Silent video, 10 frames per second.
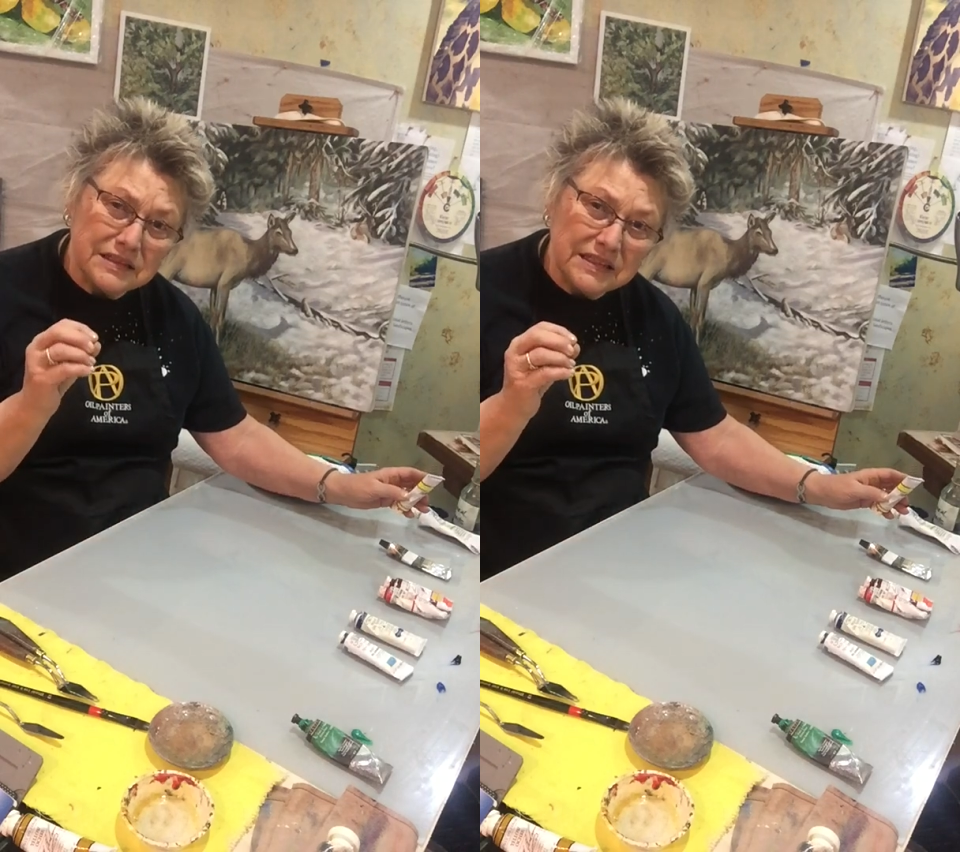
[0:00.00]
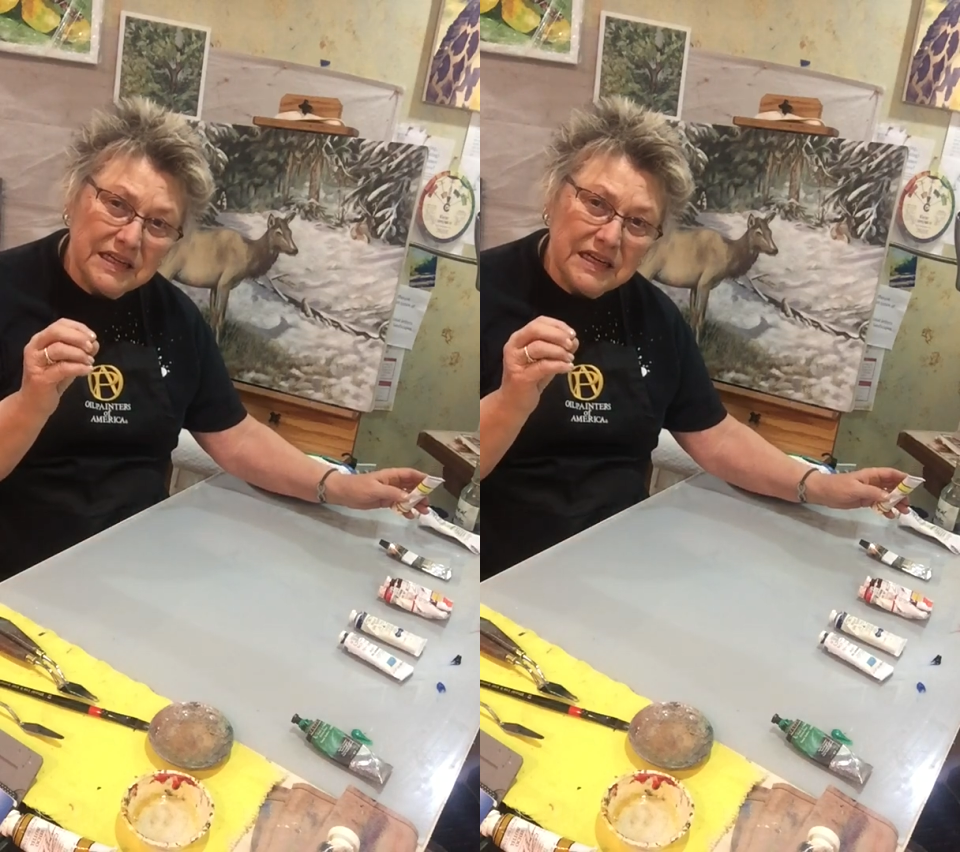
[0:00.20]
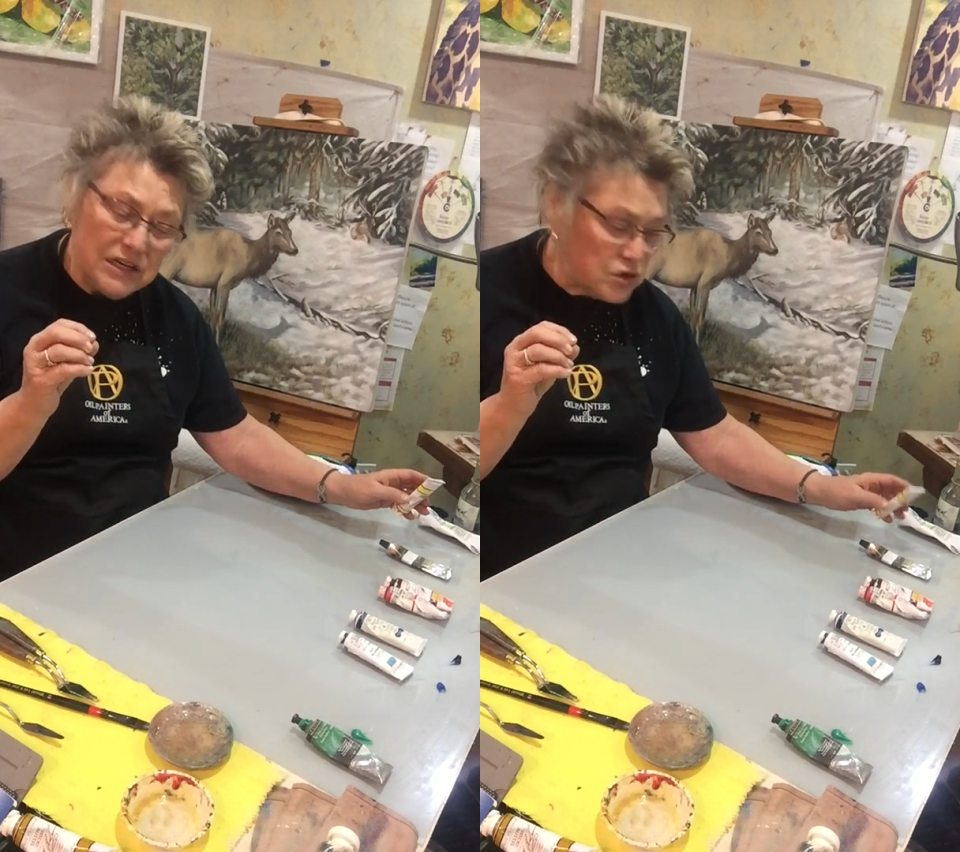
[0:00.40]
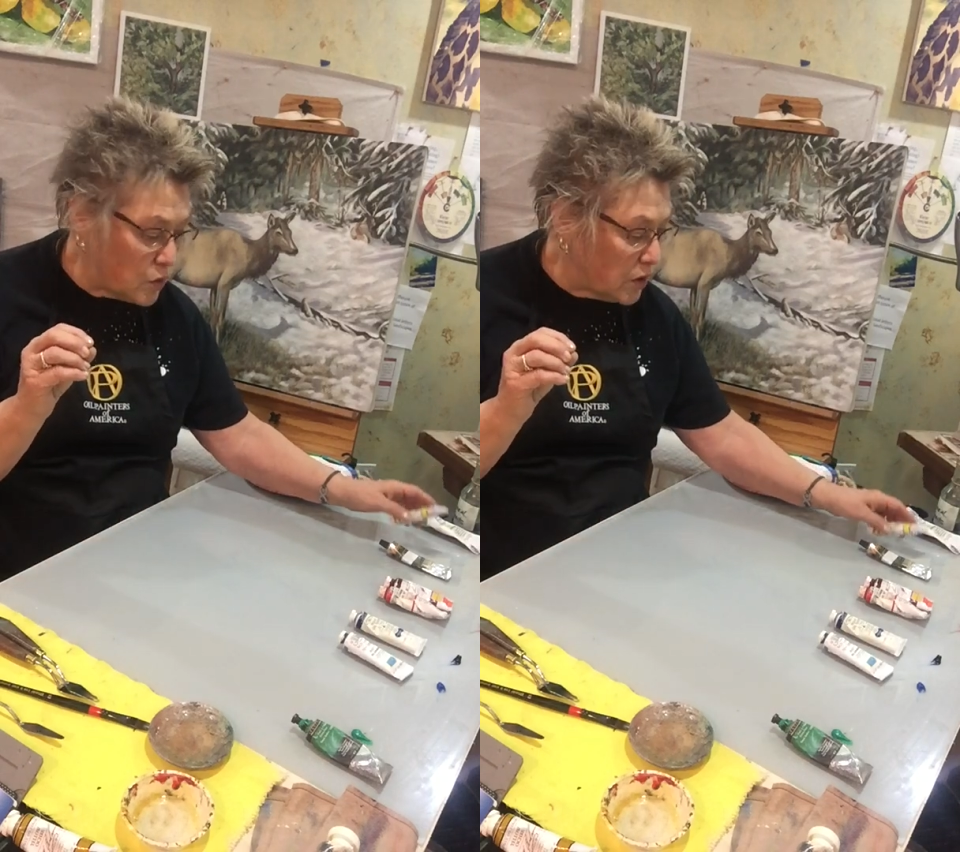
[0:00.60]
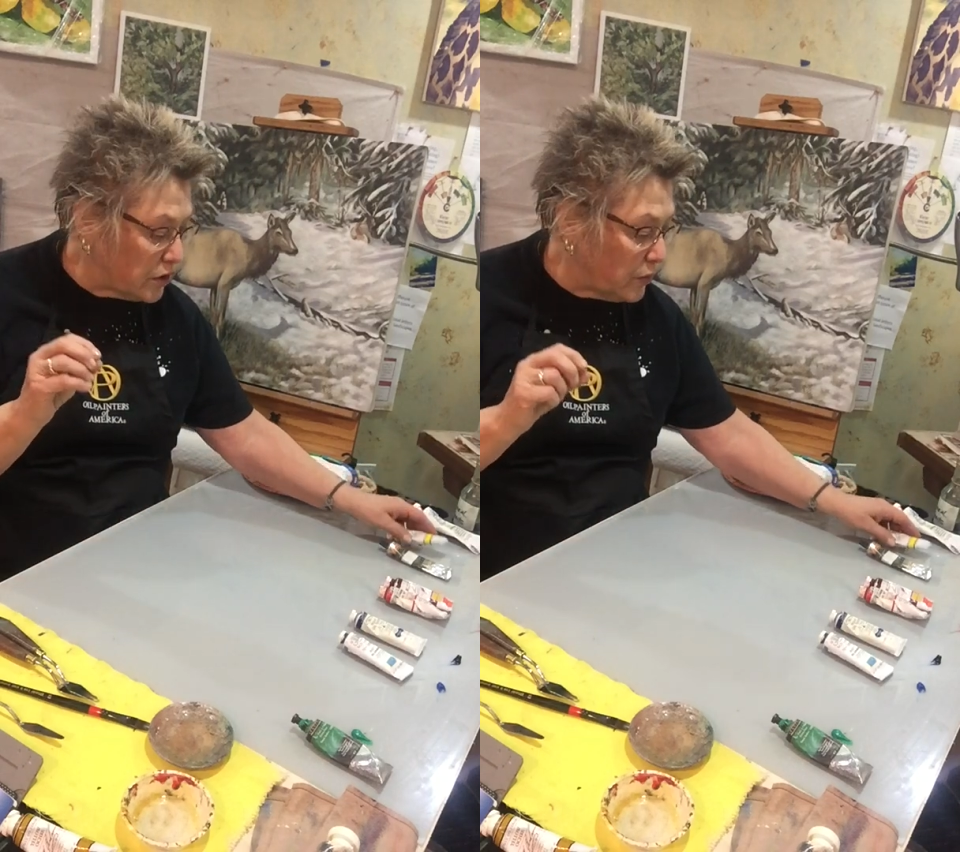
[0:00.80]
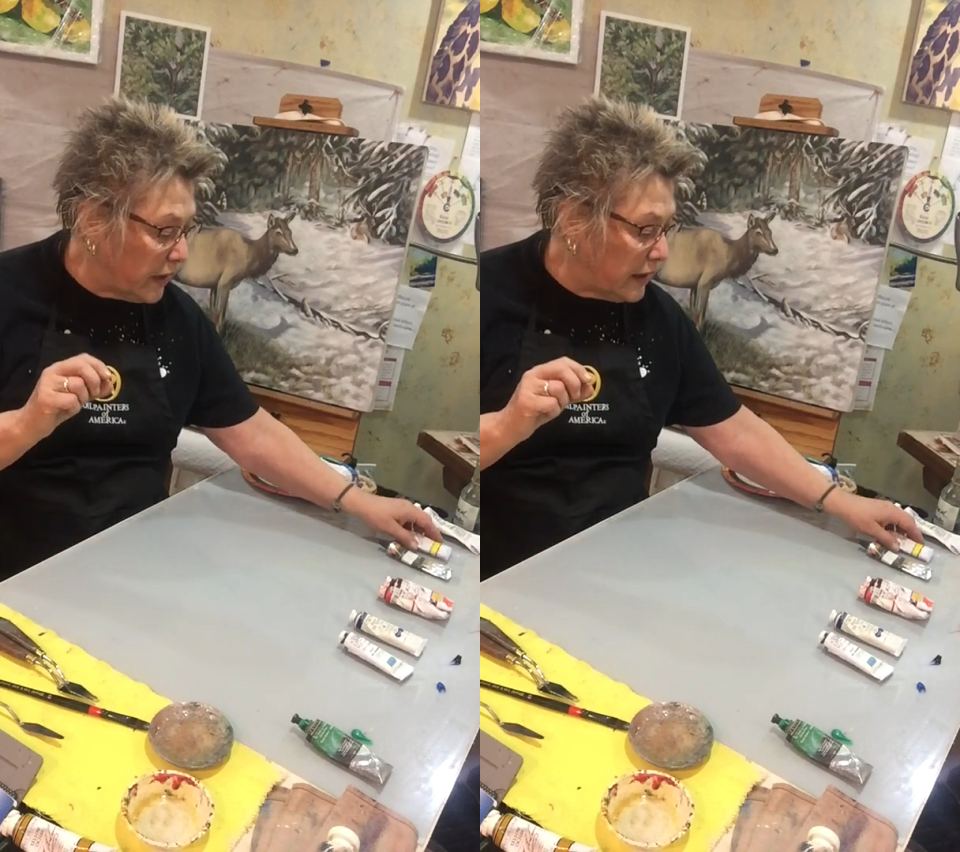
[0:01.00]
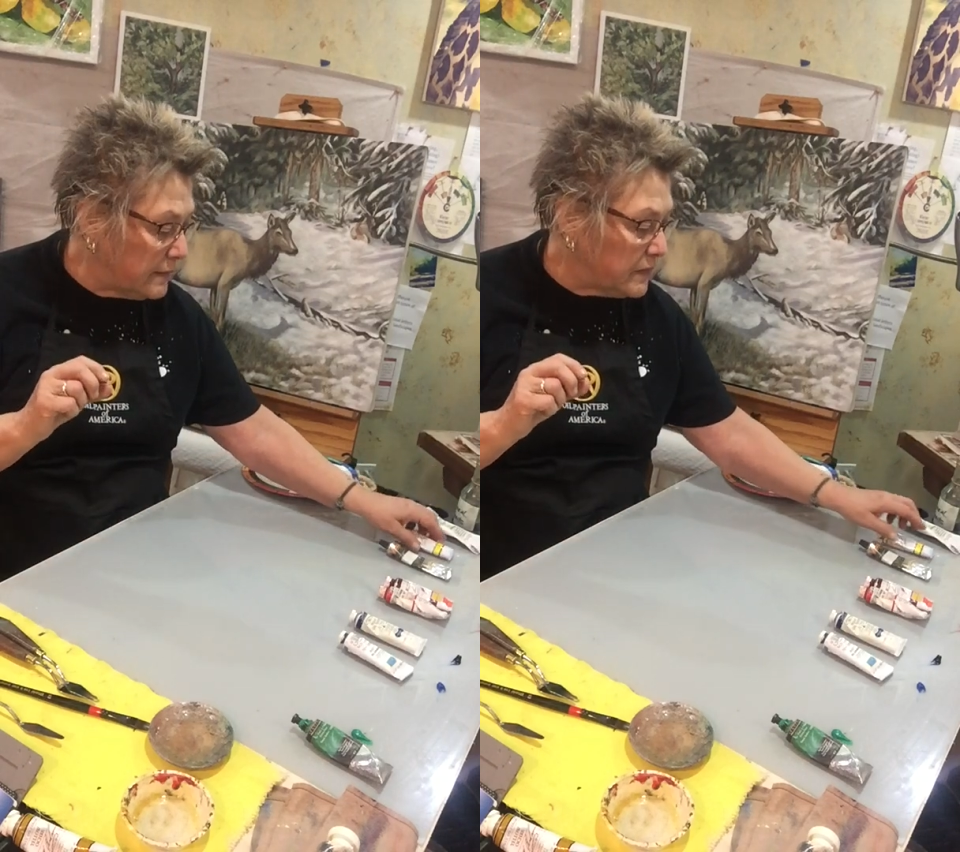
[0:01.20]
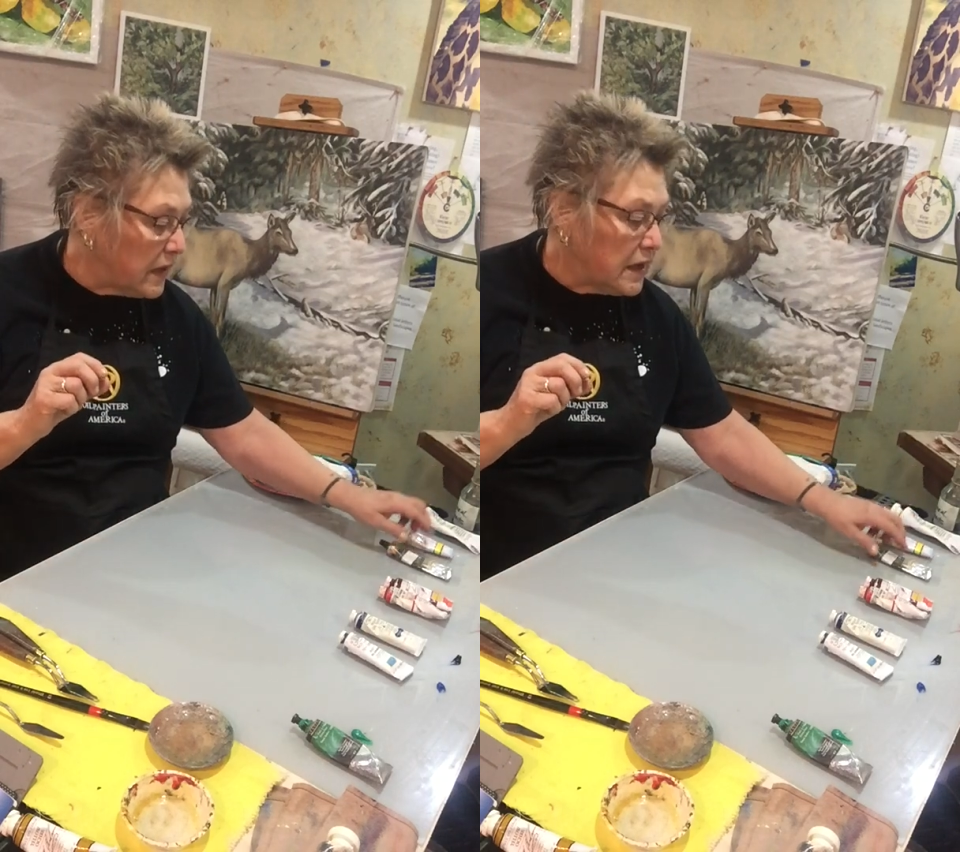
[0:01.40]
leaning toward green.